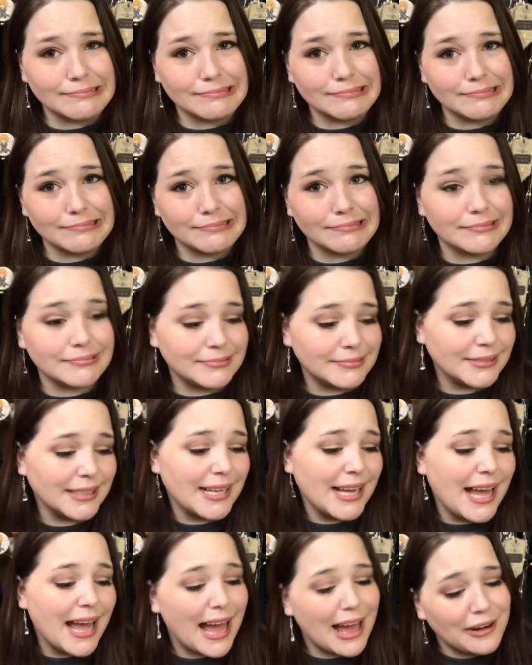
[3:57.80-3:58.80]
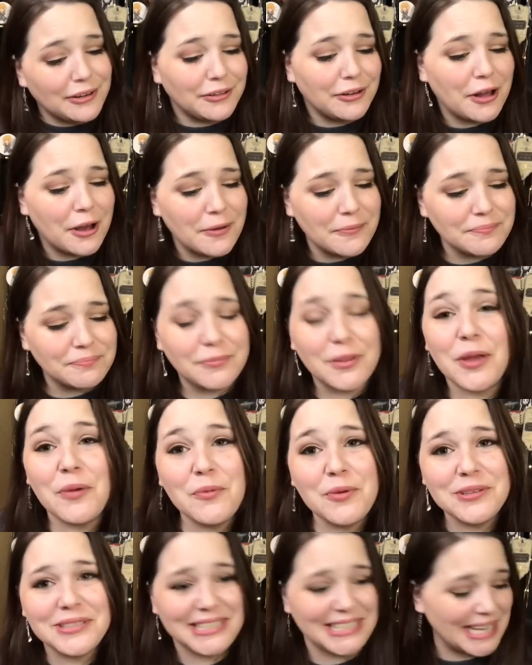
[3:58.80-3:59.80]
I don't know.
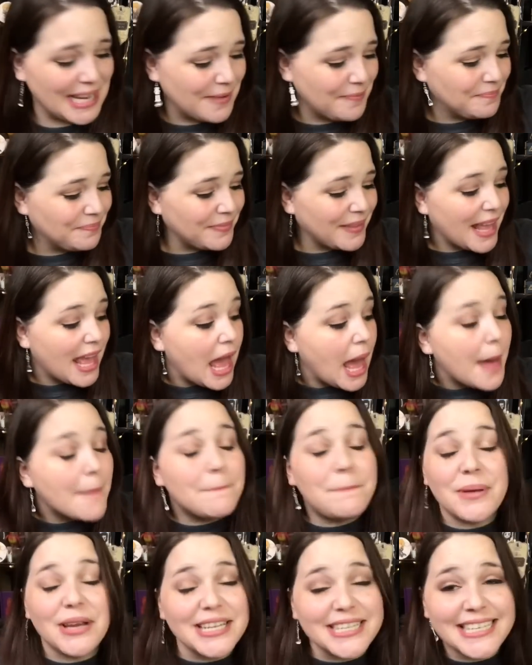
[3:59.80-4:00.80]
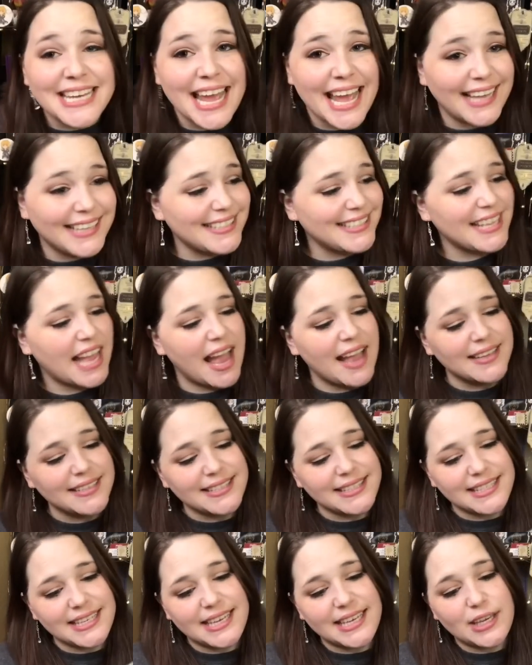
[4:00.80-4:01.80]
We'll see. But next I
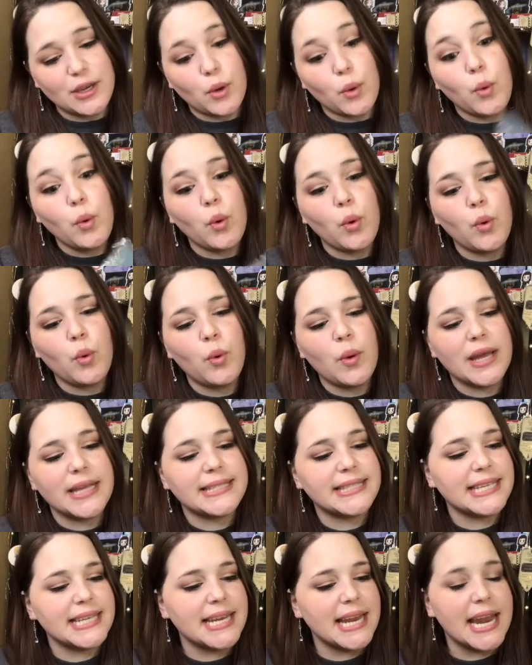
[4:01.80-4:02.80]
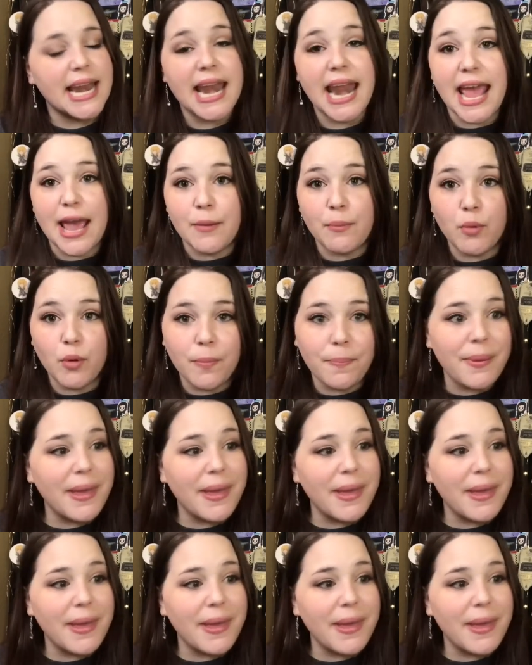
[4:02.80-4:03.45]
see, ooh, it's an enamel